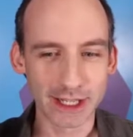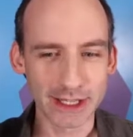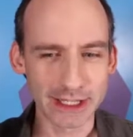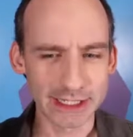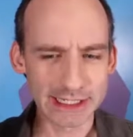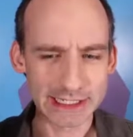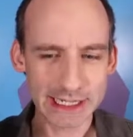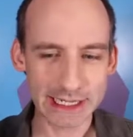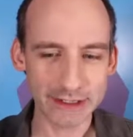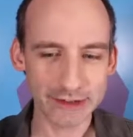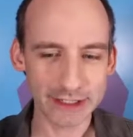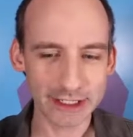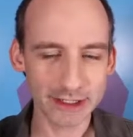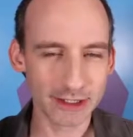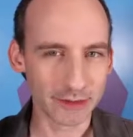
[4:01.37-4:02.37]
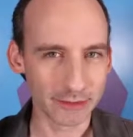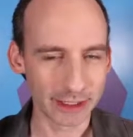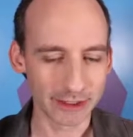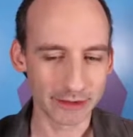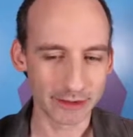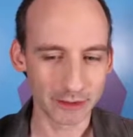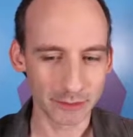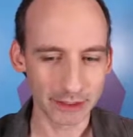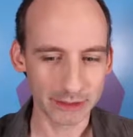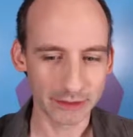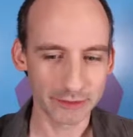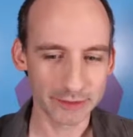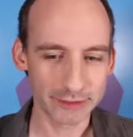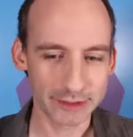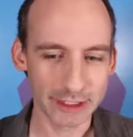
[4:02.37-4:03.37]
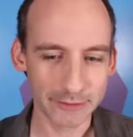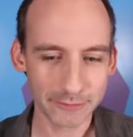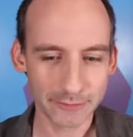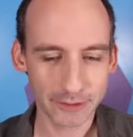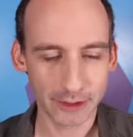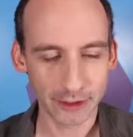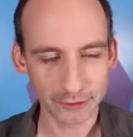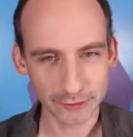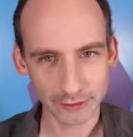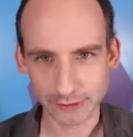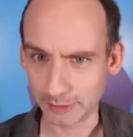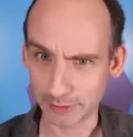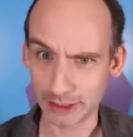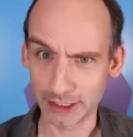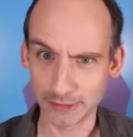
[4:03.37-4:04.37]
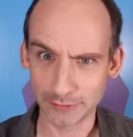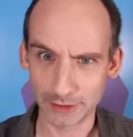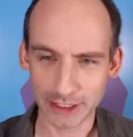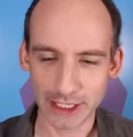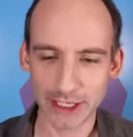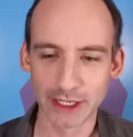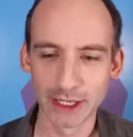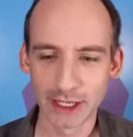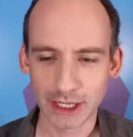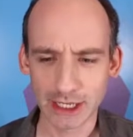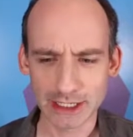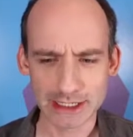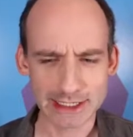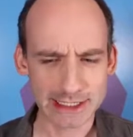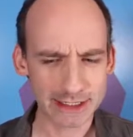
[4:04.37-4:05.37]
and then casing around the windows and stuff, also something I forget. And